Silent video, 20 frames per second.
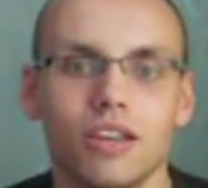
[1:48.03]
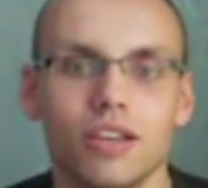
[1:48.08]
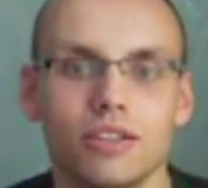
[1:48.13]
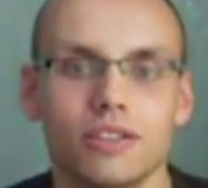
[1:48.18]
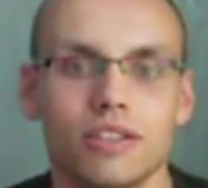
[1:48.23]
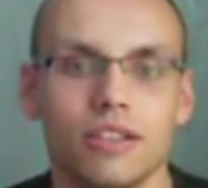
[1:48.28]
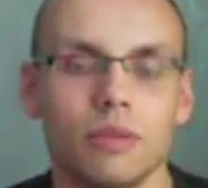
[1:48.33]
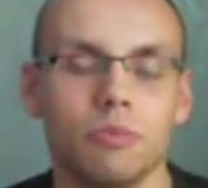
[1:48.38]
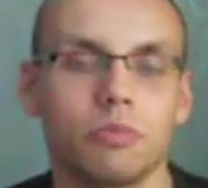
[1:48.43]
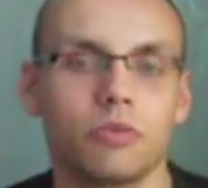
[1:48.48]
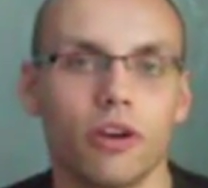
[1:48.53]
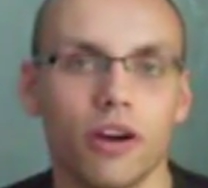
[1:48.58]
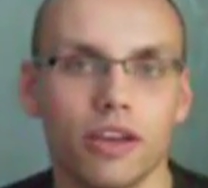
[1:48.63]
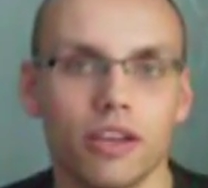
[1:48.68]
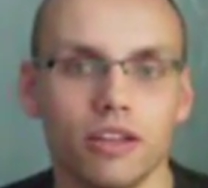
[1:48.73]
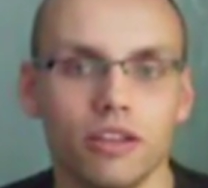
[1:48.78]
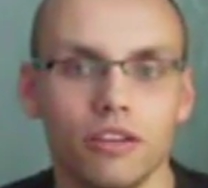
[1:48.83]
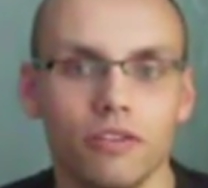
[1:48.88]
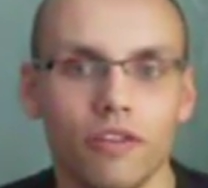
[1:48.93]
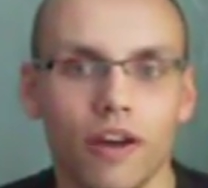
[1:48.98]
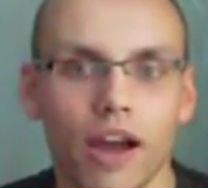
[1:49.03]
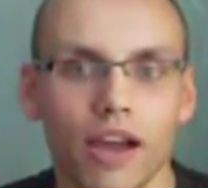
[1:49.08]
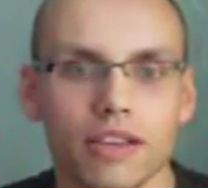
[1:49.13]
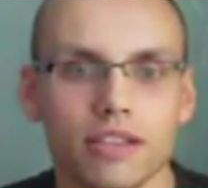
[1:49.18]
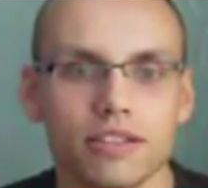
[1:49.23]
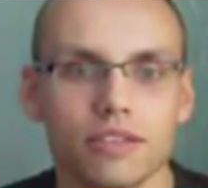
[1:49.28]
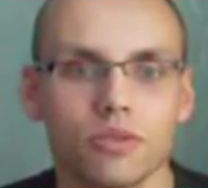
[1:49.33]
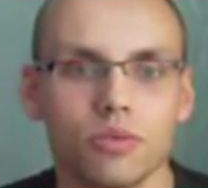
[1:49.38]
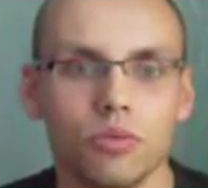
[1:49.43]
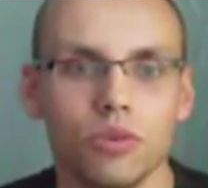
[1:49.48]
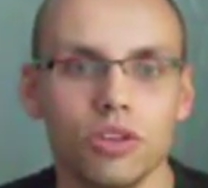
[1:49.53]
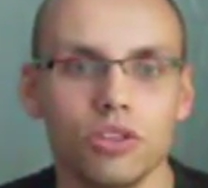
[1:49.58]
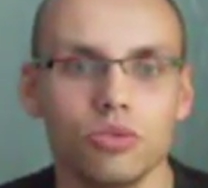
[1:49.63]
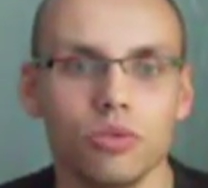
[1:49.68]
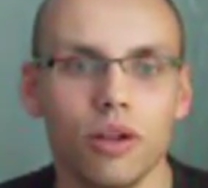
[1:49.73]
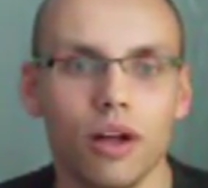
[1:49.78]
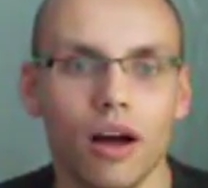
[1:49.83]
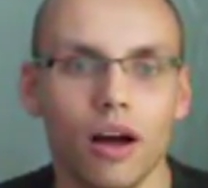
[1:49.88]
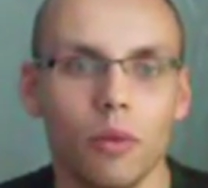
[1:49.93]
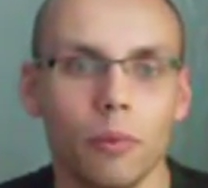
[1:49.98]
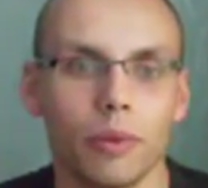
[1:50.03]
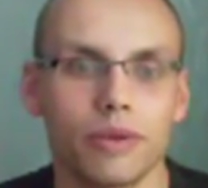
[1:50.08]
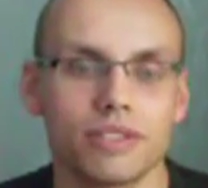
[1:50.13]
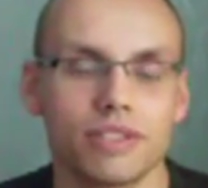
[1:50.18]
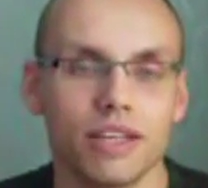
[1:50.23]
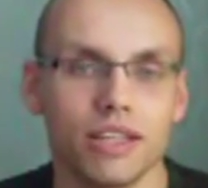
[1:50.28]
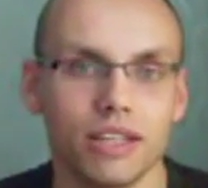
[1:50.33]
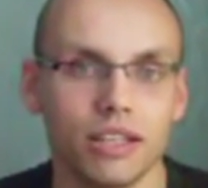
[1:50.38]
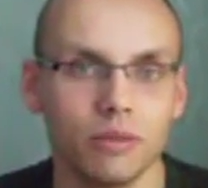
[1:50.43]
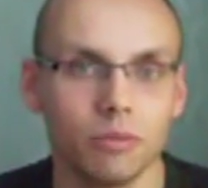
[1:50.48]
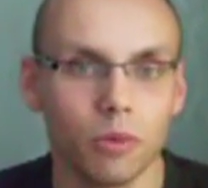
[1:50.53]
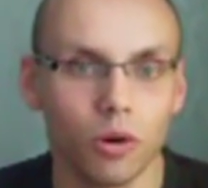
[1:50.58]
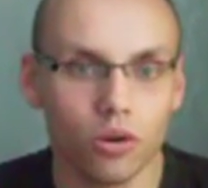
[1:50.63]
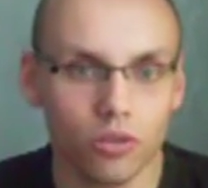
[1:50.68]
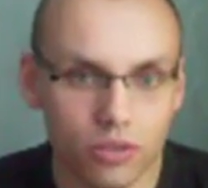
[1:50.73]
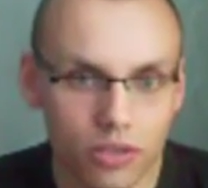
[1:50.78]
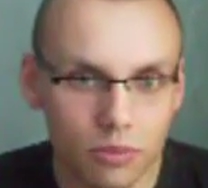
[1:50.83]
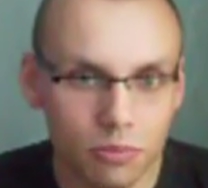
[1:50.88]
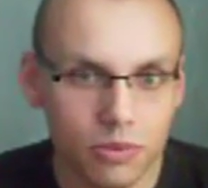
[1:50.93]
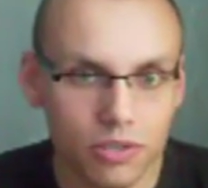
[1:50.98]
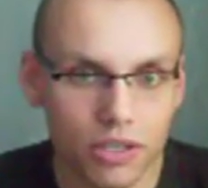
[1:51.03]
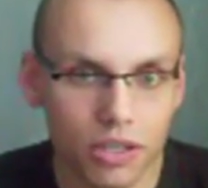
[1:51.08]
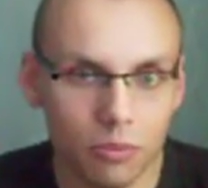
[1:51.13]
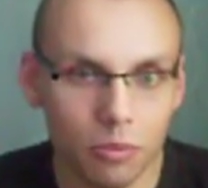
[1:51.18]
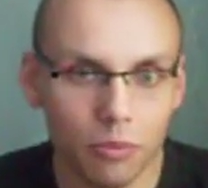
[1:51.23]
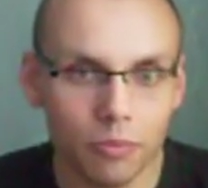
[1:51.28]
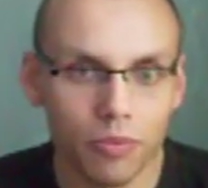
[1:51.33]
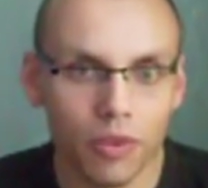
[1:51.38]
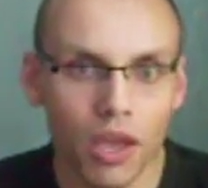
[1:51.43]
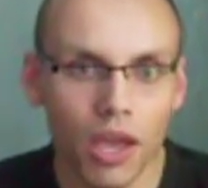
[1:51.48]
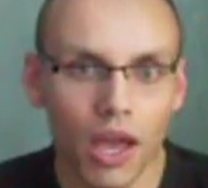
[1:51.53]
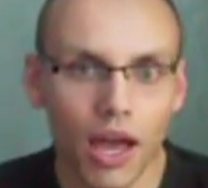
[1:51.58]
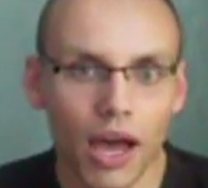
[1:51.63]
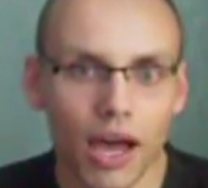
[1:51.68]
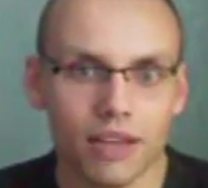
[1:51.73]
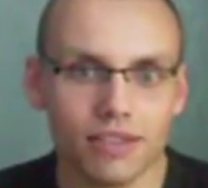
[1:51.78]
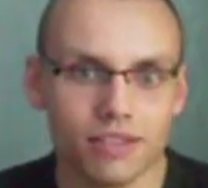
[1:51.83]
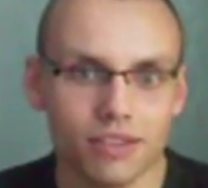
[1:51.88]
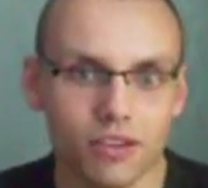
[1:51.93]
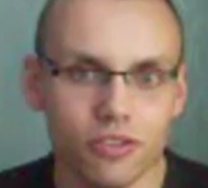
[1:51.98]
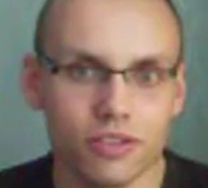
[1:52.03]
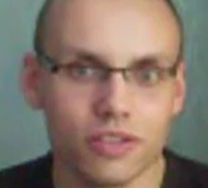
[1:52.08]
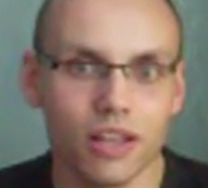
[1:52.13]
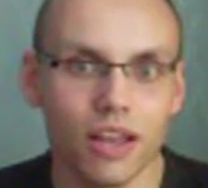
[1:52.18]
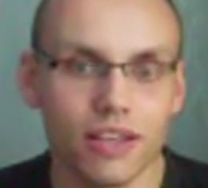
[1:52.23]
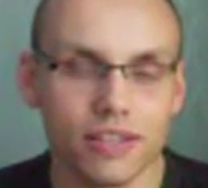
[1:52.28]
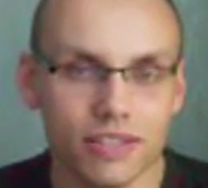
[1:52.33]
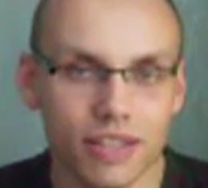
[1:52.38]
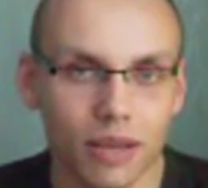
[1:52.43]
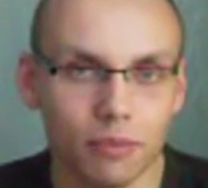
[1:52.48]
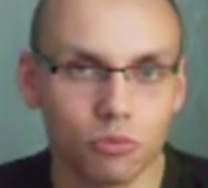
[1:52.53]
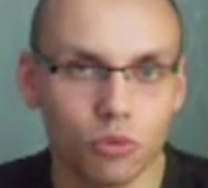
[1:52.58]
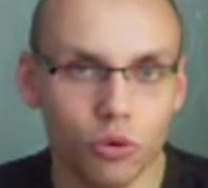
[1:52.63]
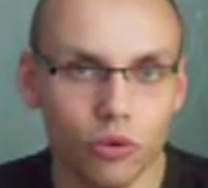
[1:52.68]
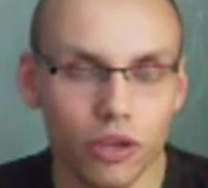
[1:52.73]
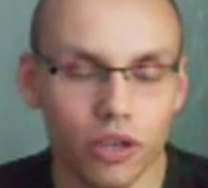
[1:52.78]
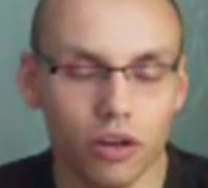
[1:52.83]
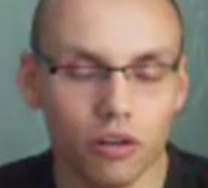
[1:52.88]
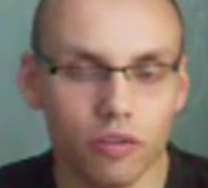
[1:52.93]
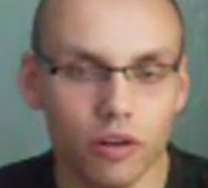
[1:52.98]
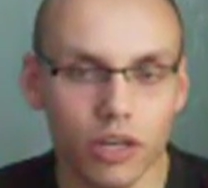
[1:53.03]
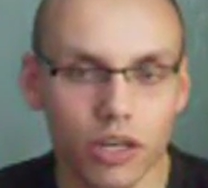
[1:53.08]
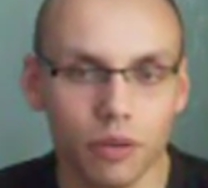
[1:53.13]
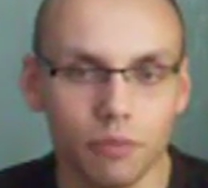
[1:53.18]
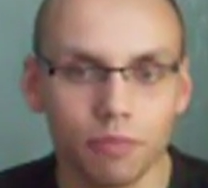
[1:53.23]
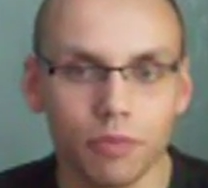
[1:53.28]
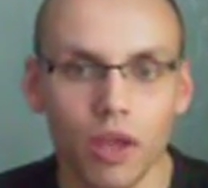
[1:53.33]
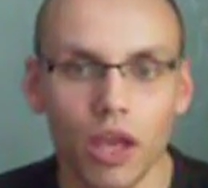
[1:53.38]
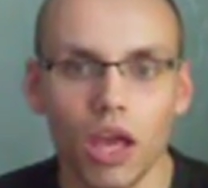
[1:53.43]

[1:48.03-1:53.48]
sleep tracking device which will help us getting more deep sleep, as there is less time to recovery.